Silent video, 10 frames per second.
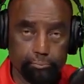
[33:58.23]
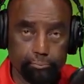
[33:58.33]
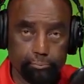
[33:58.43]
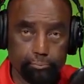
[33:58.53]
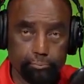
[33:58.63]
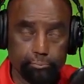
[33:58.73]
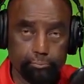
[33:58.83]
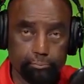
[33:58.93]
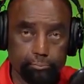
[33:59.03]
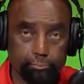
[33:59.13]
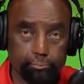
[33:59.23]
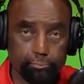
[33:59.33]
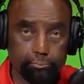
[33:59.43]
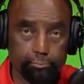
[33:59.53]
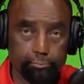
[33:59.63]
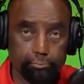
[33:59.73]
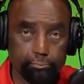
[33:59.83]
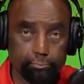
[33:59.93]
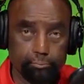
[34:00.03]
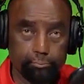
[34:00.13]

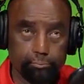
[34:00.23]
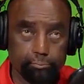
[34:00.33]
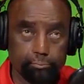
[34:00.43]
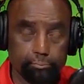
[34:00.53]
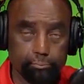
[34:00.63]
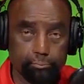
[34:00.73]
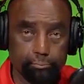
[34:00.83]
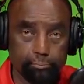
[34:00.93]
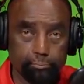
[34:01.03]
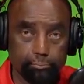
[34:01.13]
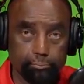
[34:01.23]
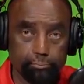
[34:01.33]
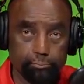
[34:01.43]
(not speaking)